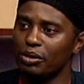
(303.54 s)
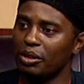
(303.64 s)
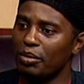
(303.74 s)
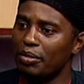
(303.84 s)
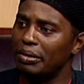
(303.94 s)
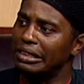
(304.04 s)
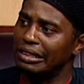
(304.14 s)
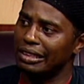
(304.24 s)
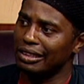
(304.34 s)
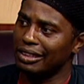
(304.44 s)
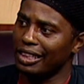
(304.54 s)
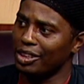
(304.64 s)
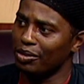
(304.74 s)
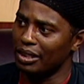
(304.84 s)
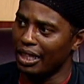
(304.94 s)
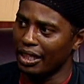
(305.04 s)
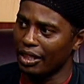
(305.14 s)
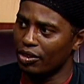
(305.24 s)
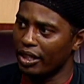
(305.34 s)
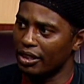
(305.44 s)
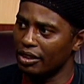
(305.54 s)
some of the businesses that the UNIA created?